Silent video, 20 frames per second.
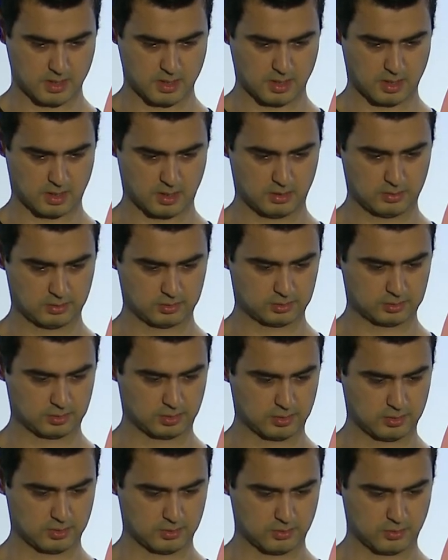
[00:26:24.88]

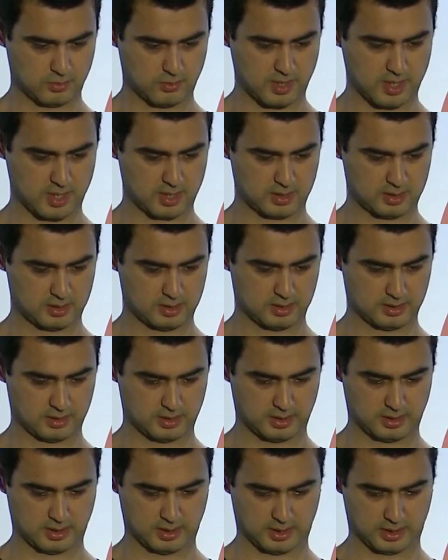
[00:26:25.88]
Also, while
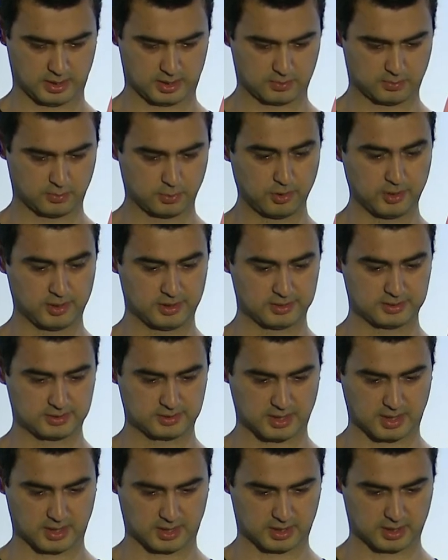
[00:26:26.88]
it builds,
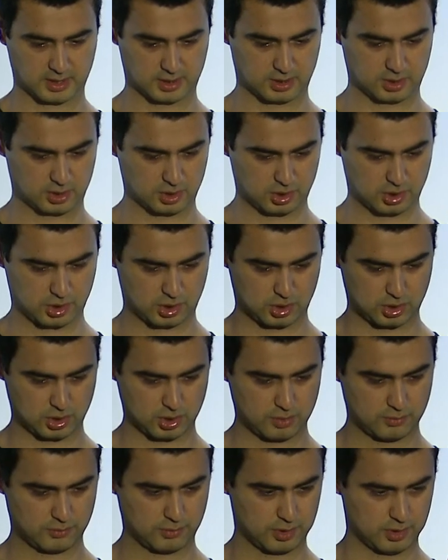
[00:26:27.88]
I can
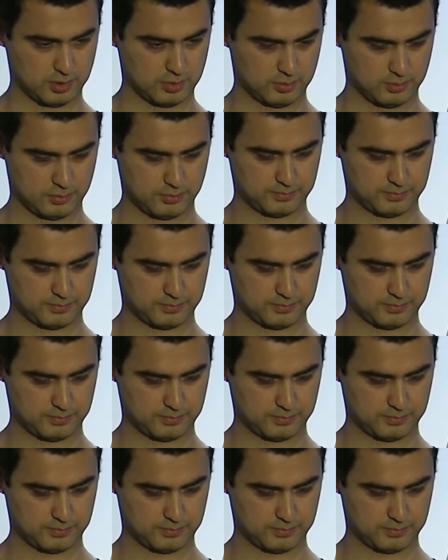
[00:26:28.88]
show you.